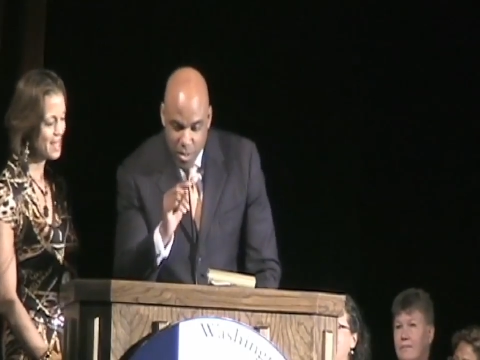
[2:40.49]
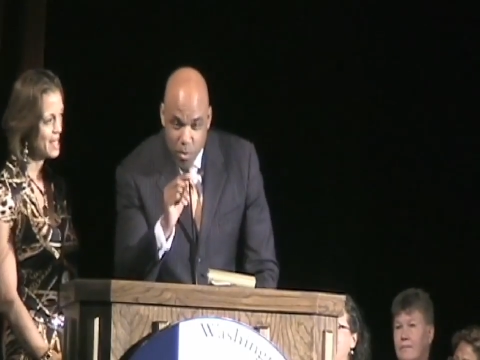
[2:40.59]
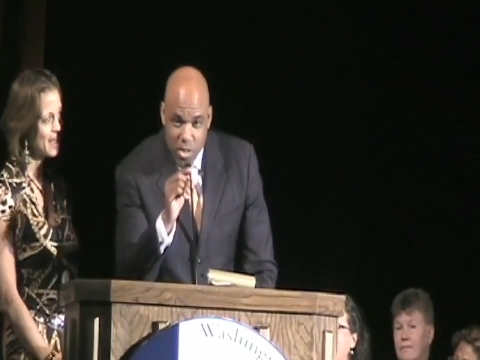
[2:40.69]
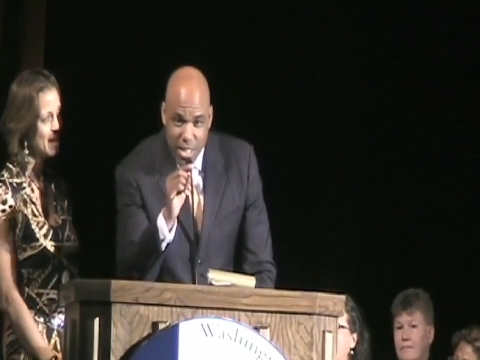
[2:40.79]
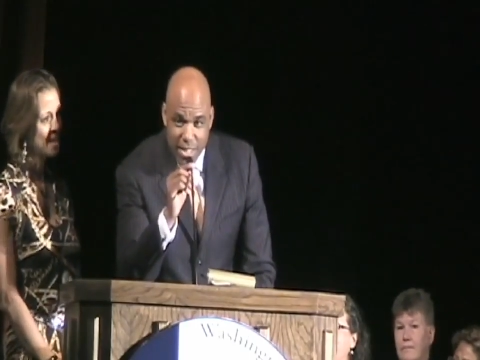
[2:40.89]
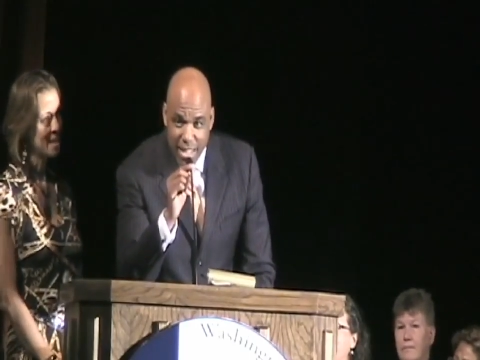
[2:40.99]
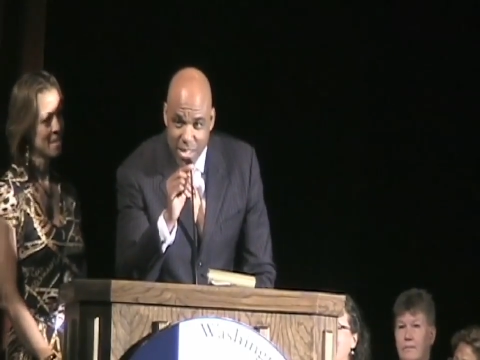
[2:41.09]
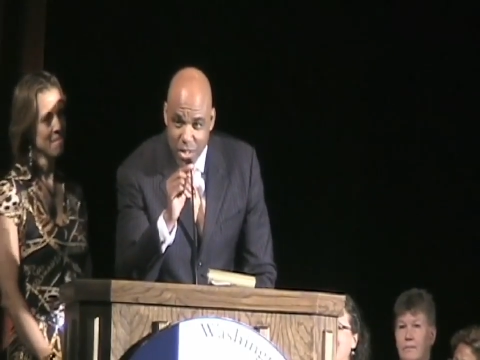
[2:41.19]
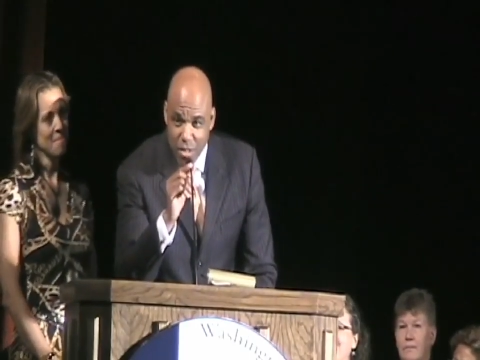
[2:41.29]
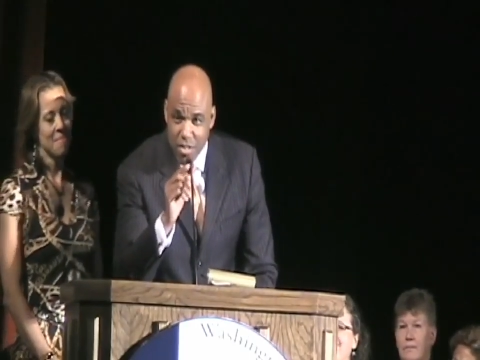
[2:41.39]
Speaker 1: Would you like to
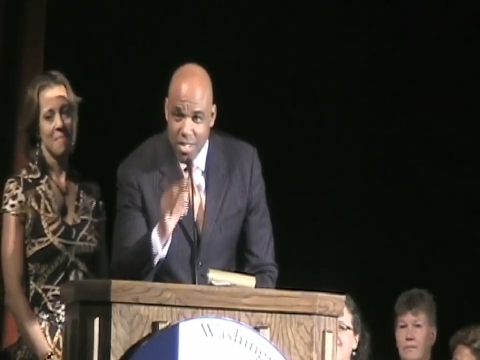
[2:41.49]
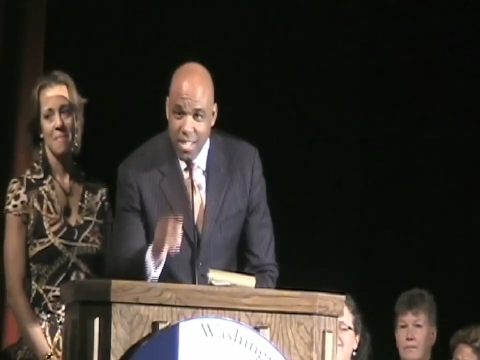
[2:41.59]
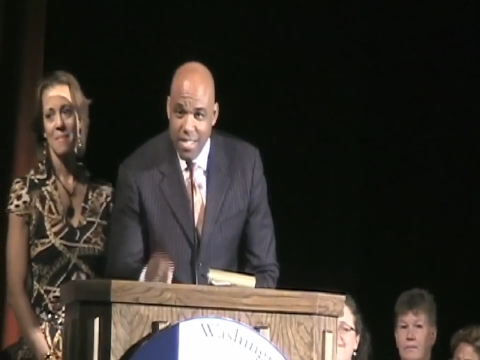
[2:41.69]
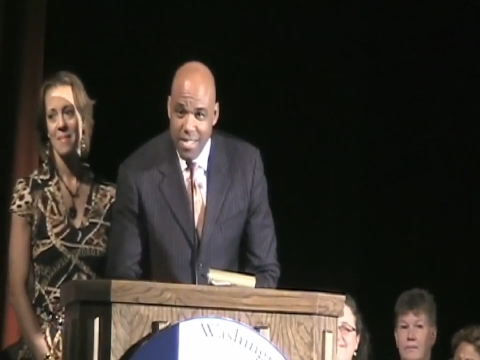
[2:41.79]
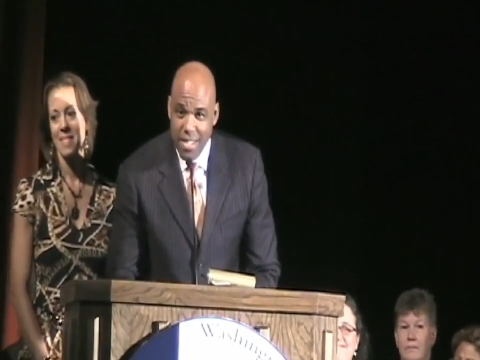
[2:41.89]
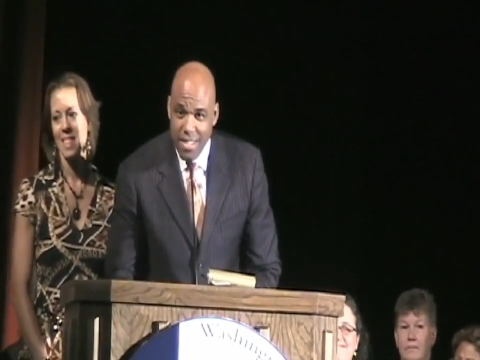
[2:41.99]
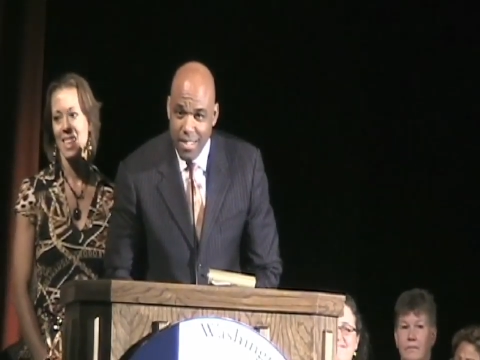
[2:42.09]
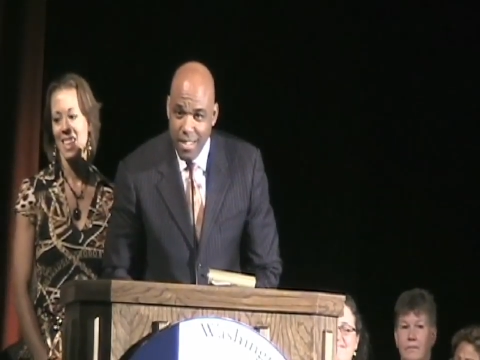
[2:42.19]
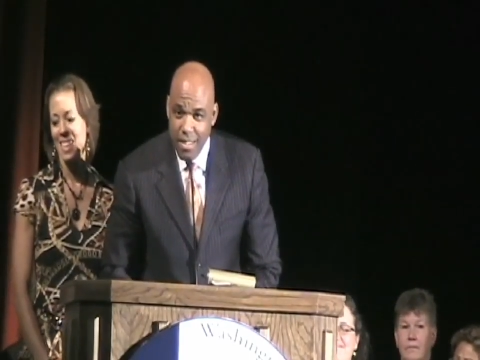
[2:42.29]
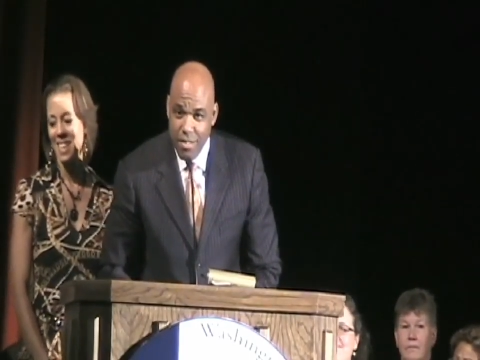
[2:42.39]
ask her if she is
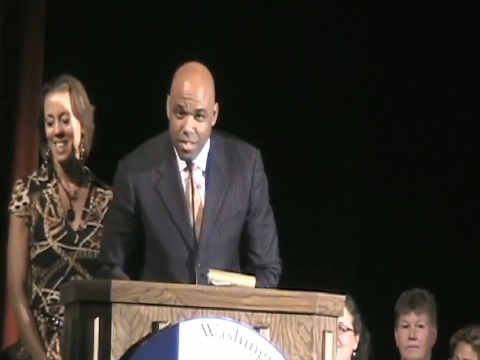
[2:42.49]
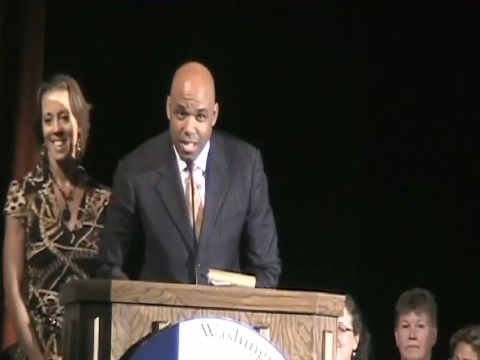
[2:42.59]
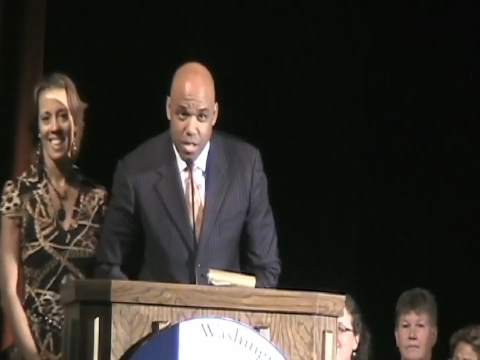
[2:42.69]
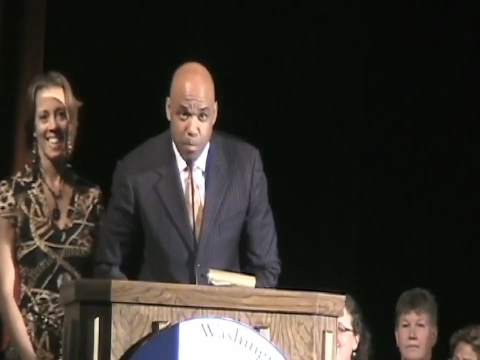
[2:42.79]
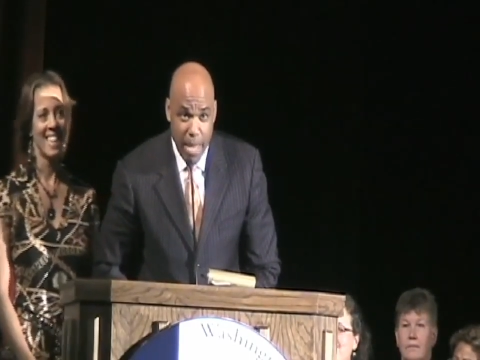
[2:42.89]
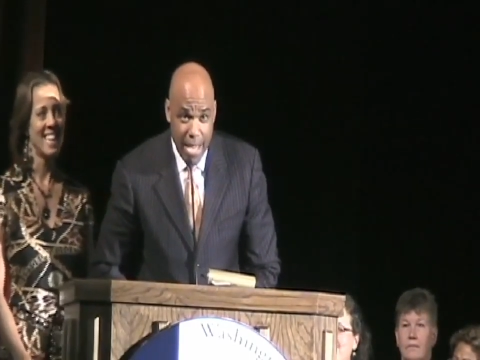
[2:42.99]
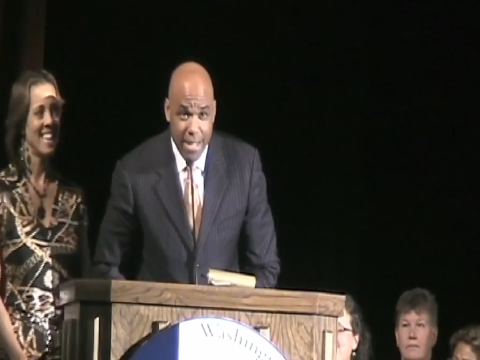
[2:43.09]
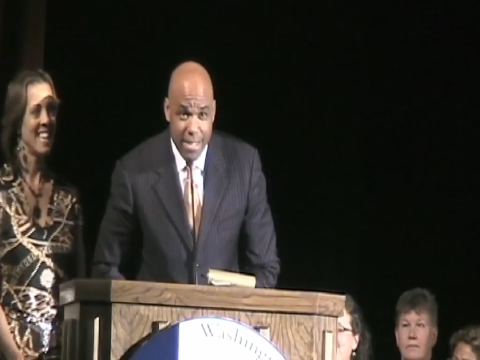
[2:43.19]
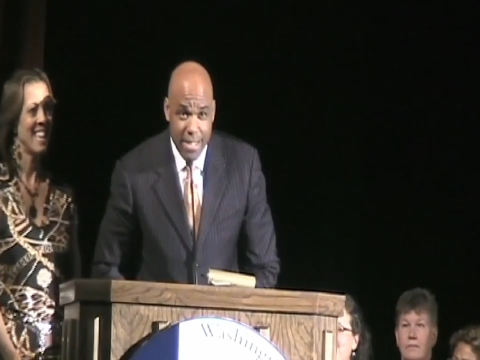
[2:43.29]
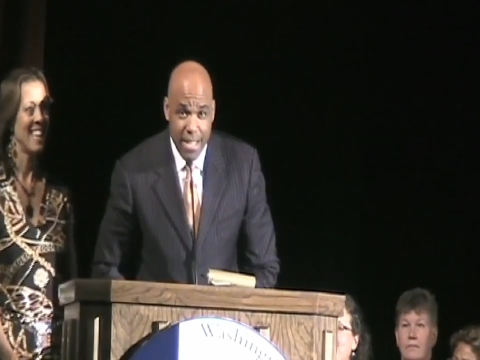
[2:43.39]
uh, if she has
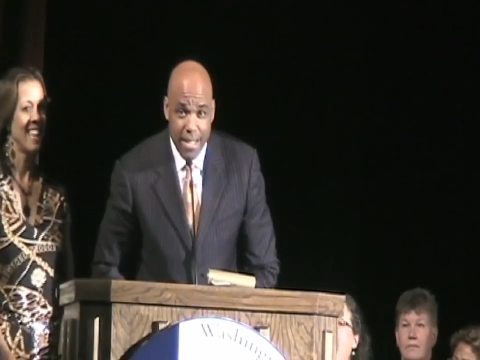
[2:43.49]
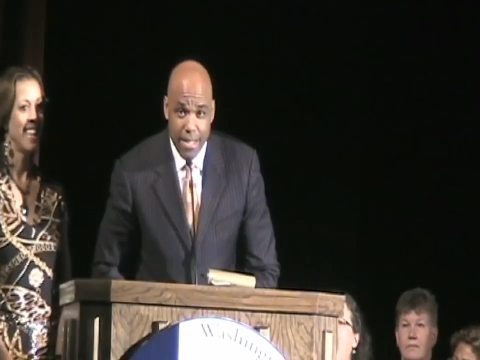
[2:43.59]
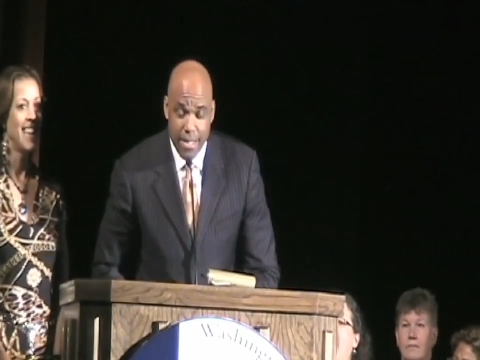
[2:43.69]
packed yet?